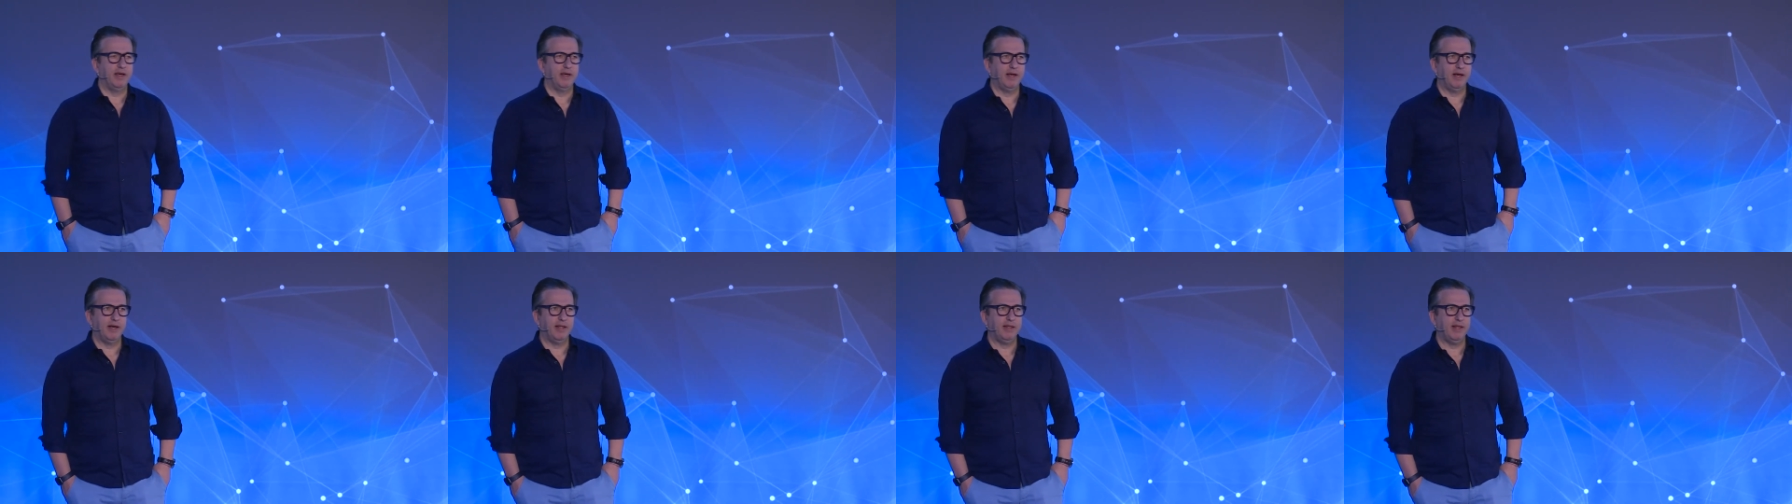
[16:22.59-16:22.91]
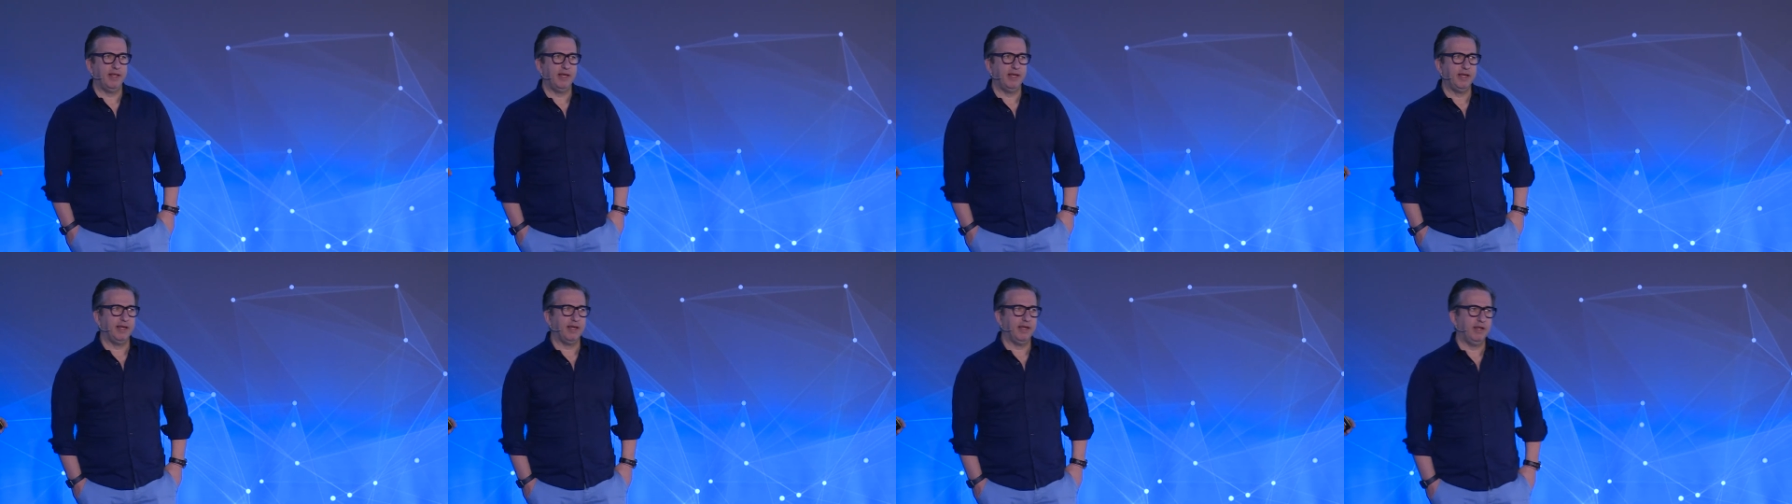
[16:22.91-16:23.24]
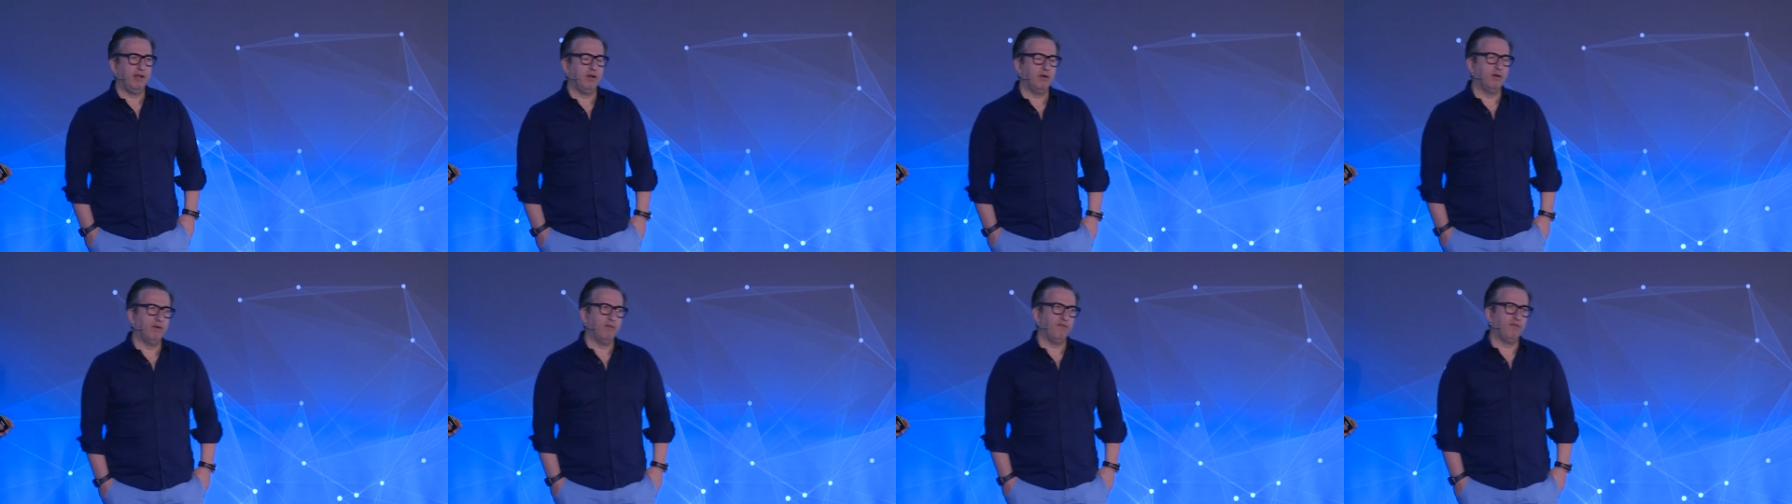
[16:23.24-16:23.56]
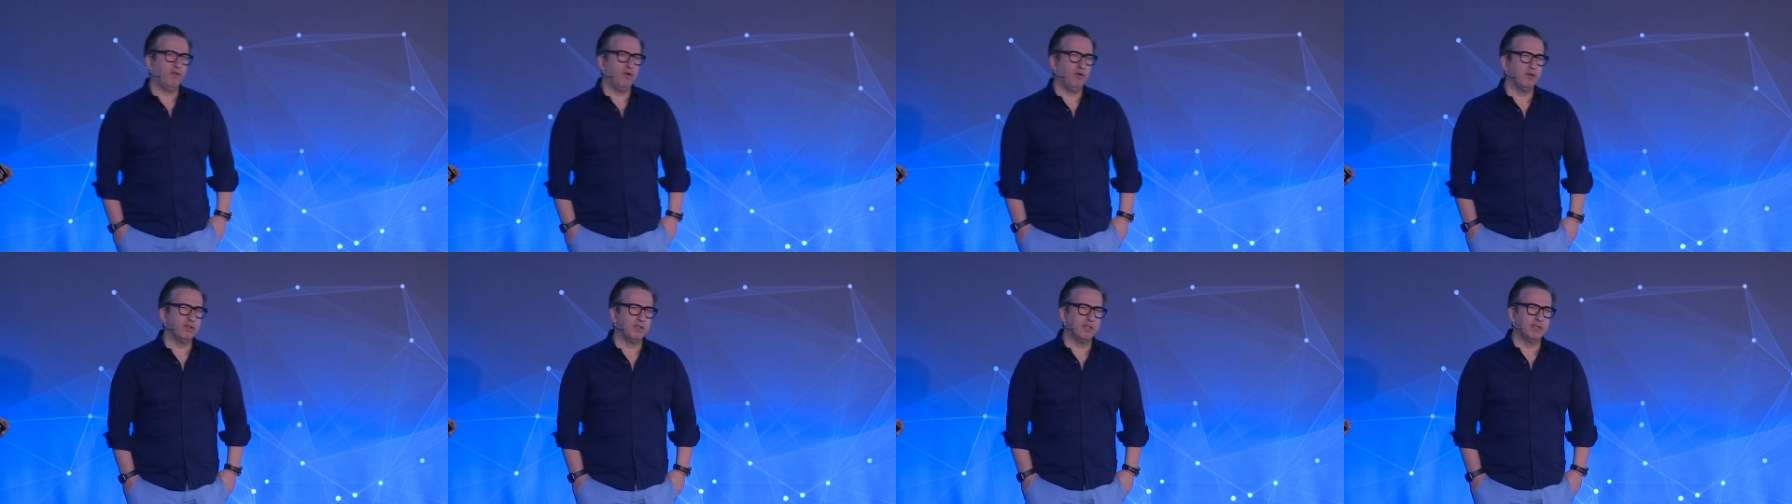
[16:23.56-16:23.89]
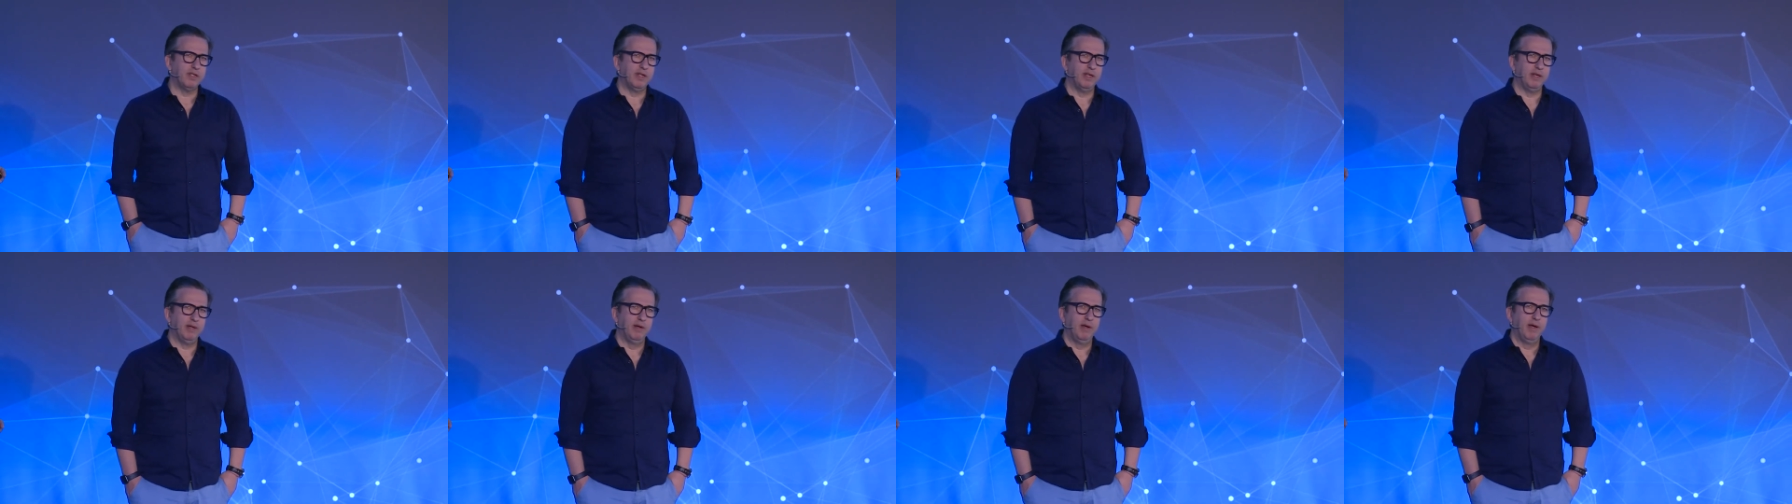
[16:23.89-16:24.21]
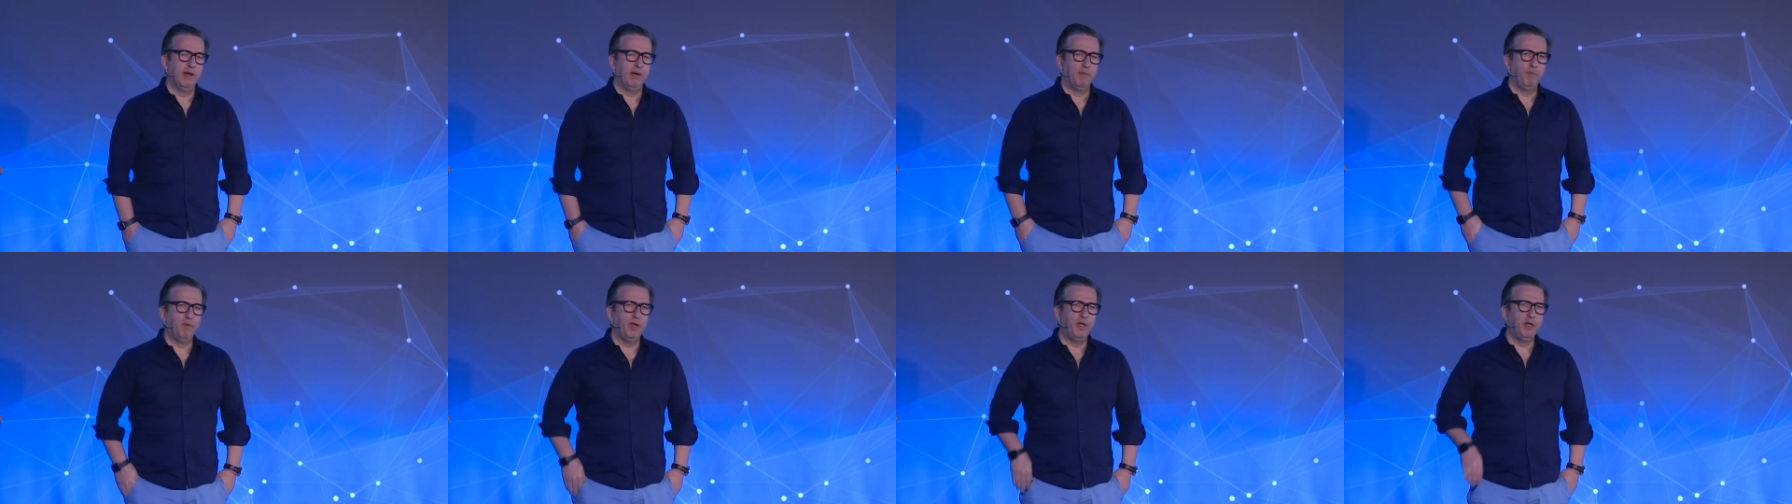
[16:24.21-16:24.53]
I think, you know, of course, uh,
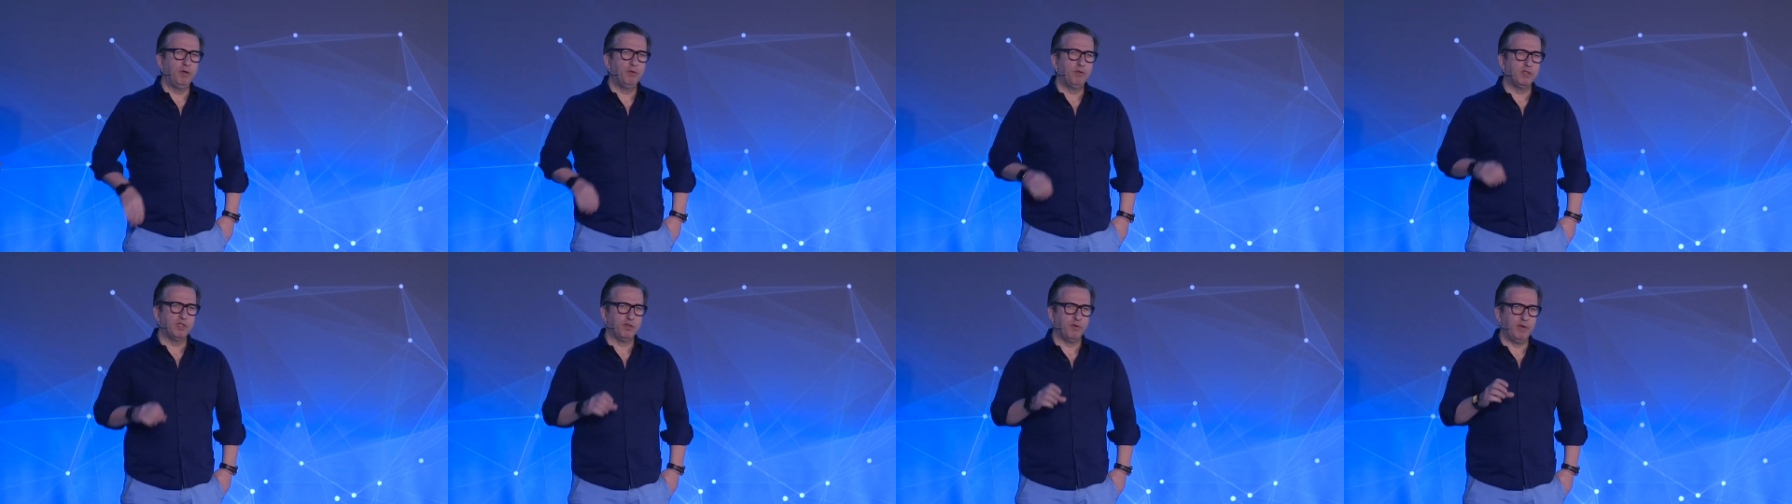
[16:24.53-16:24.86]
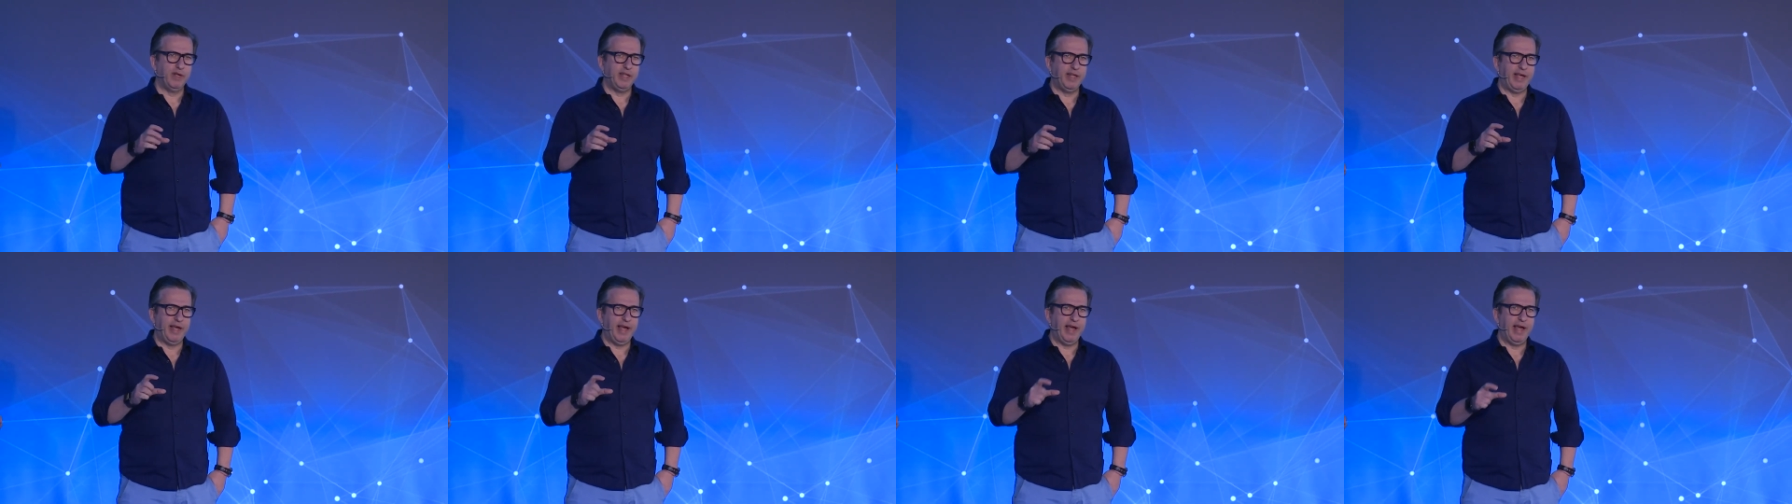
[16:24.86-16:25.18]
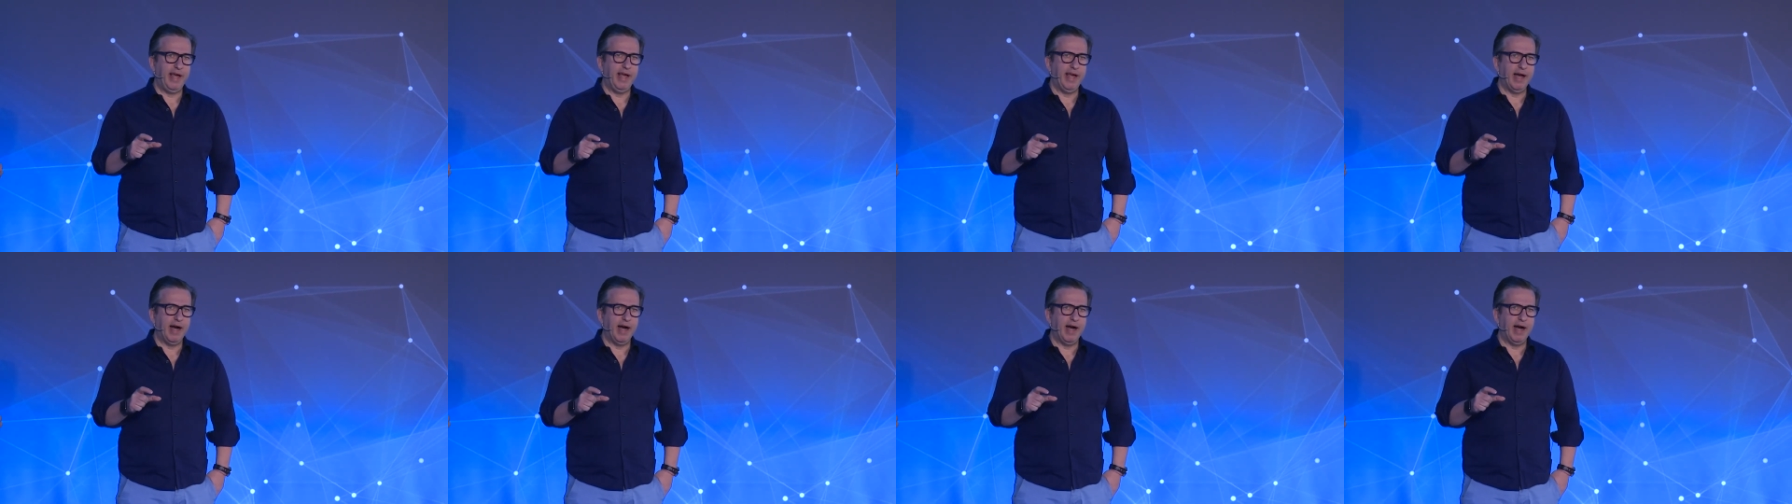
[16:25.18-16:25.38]
we use already